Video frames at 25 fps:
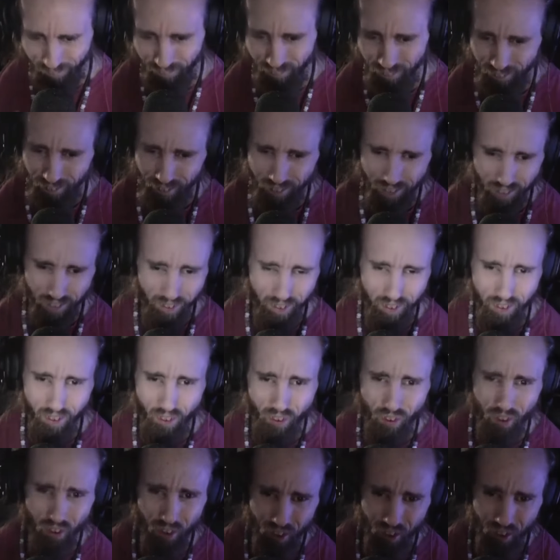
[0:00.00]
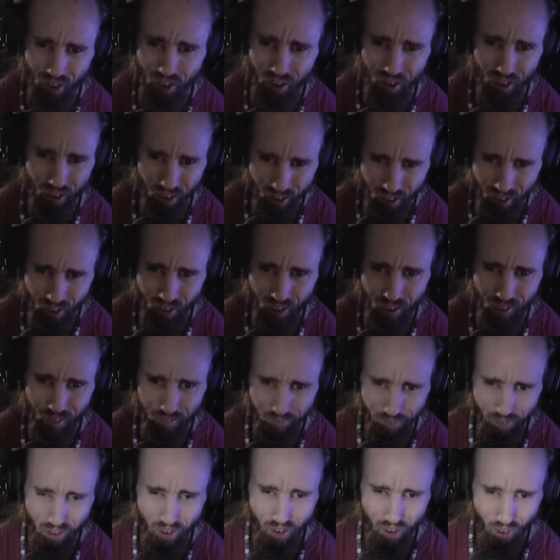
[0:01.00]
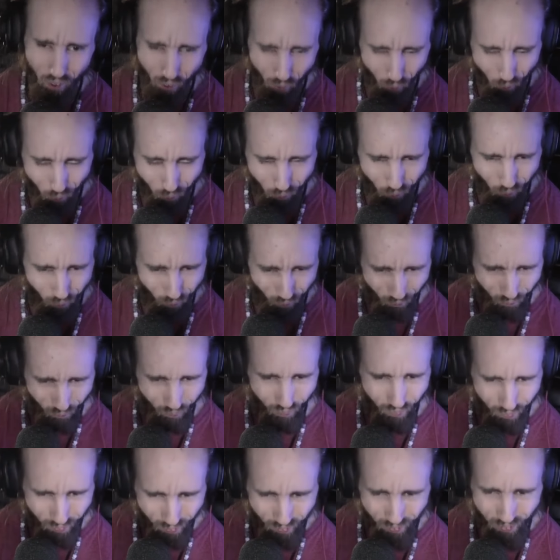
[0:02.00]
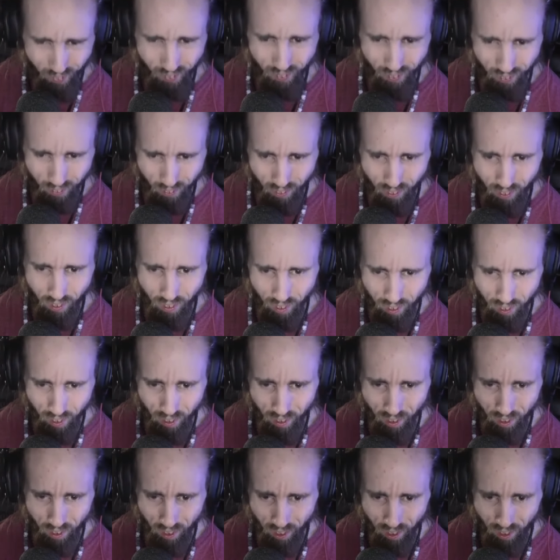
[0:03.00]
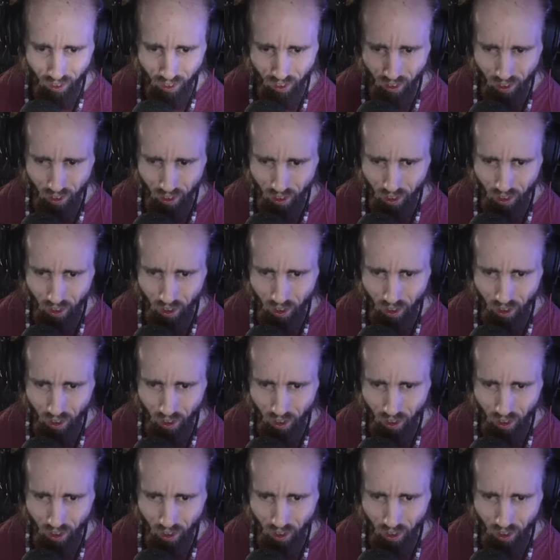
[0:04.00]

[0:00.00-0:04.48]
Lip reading: Nothing is said.